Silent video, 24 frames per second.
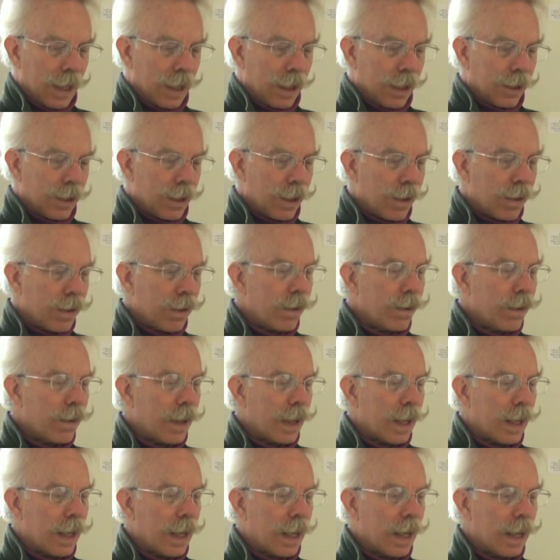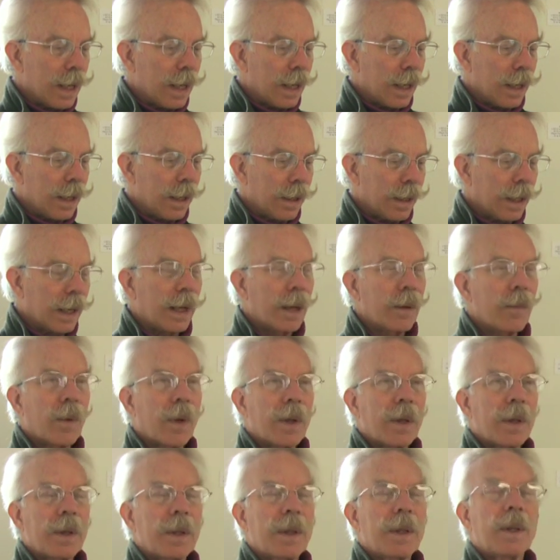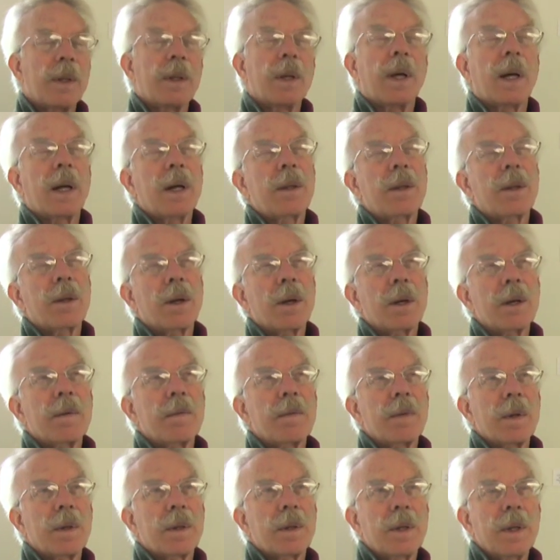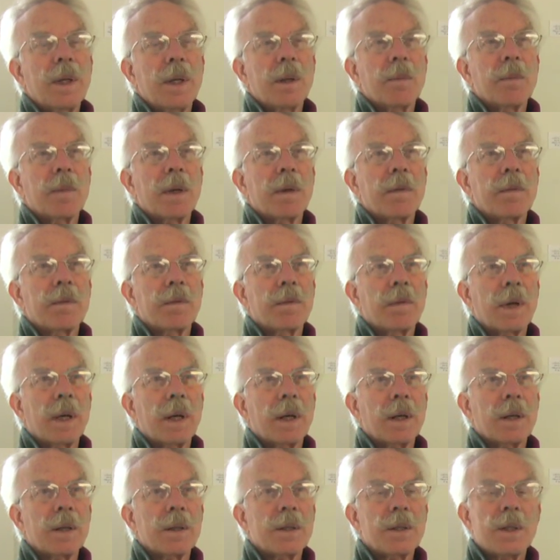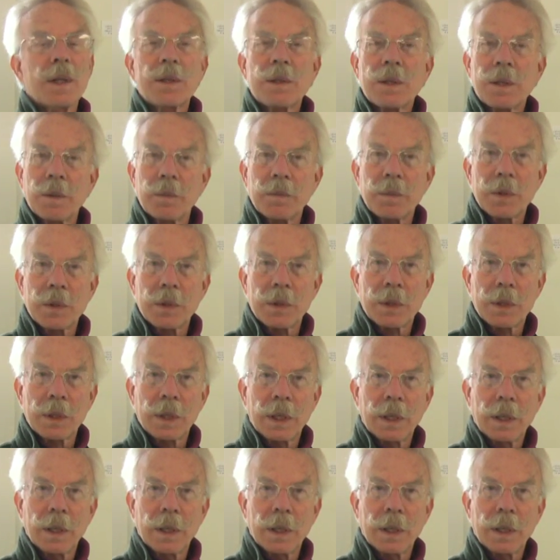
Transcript: So I thought of the theme of systems.